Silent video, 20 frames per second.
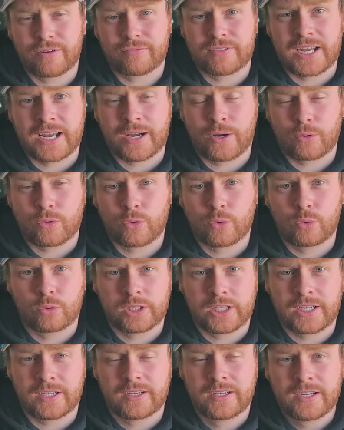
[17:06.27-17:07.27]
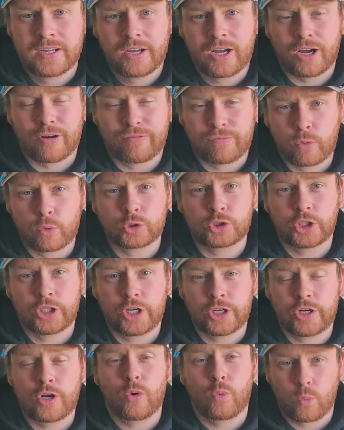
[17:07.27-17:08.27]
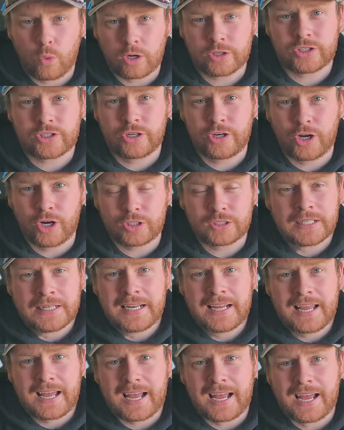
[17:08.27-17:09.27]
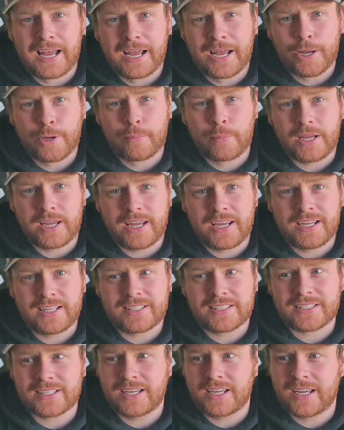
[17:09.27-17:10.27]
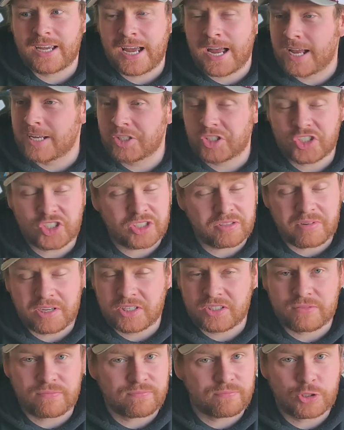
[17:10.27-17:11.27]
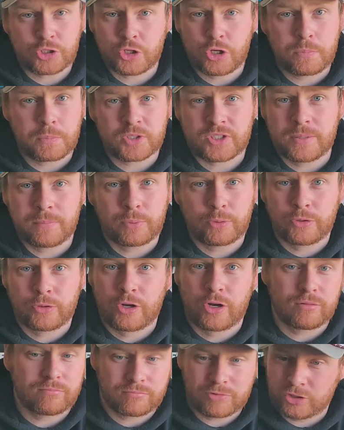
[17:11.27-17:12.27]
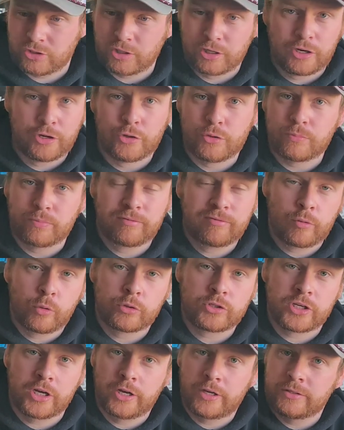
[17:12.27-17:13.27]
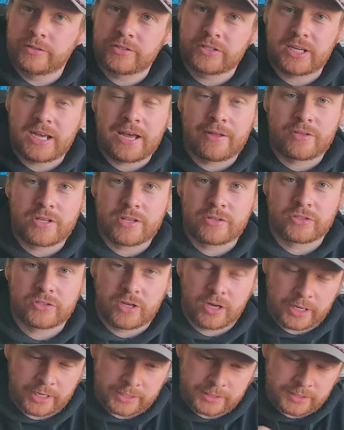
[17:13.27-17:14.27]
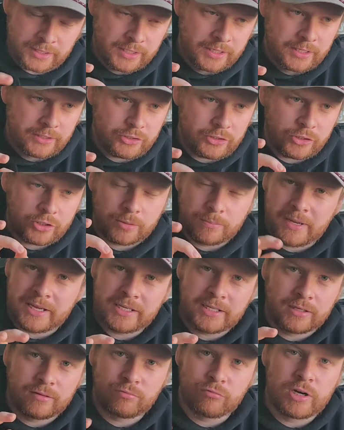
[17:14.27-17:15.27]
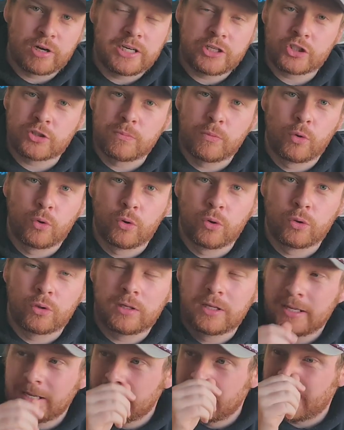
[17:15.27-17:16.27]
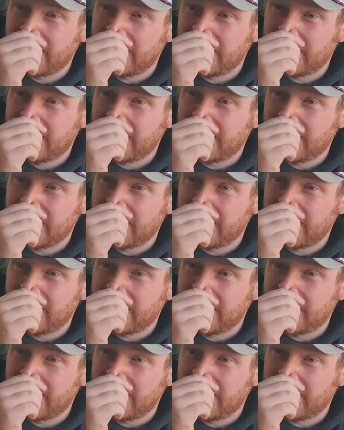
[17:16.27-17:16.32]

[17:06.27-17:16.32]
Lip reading: have now called it, a four-turn water knot. It's a super simple knot, just a loop, four turns out the other side. You can make it really small.